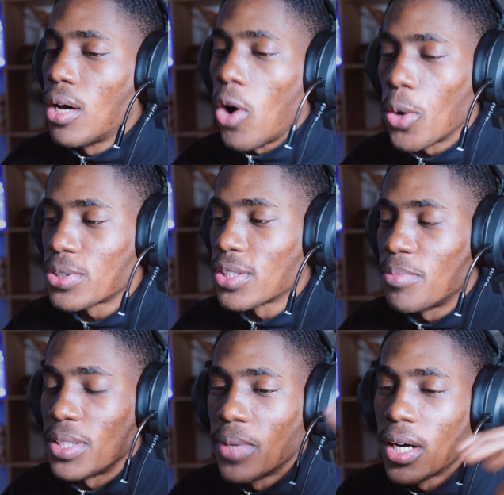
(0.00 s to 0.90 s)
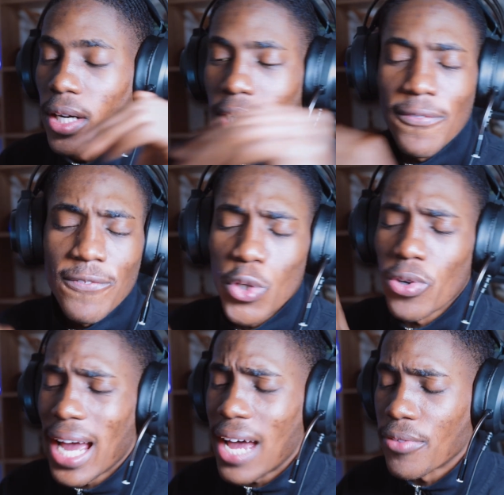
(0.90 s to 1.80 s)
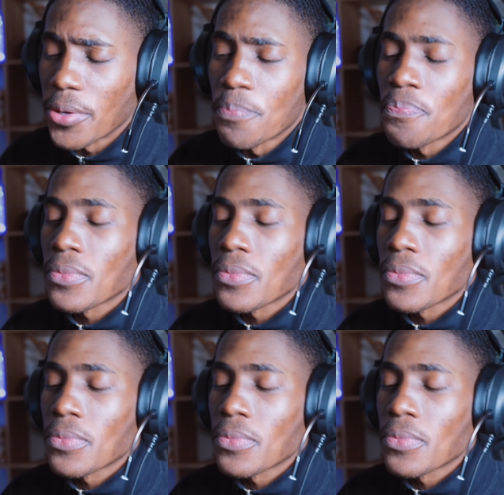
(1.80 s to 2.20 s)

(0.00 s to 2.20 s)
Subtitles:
Always going to be in my heart forever.